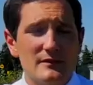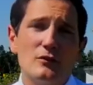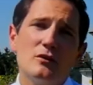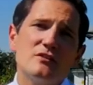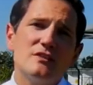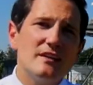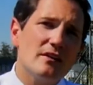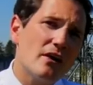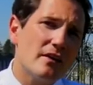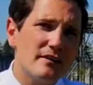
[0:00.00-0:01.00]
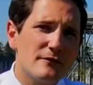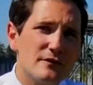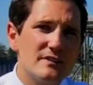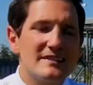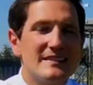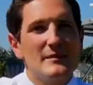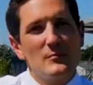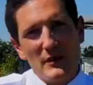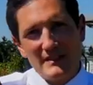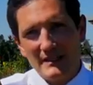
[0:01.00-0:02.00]
So you see there are differences in
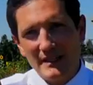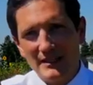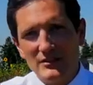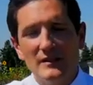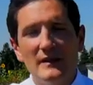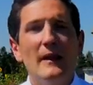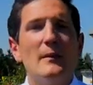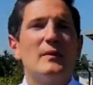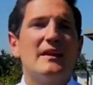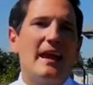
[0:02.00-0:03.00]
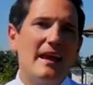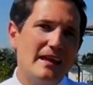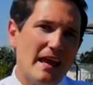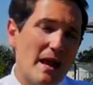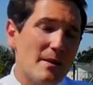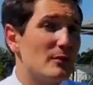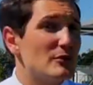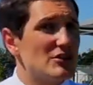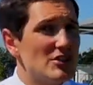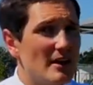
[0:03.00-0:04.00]
presentation, but any app or
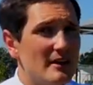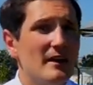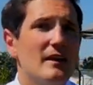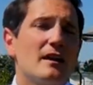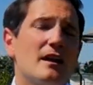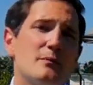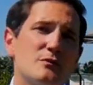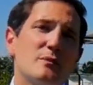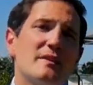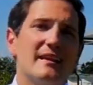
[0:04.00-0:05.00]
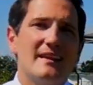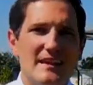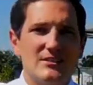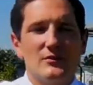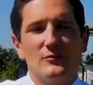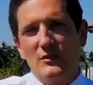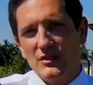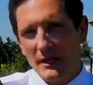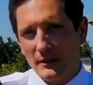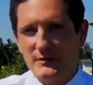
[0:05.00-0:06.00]
chart comes with a legend which
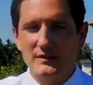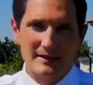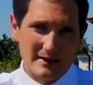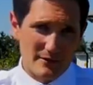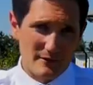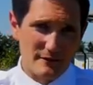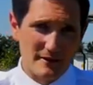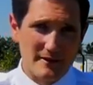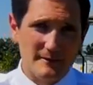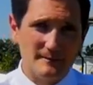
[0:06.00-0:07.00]
helps to clarify.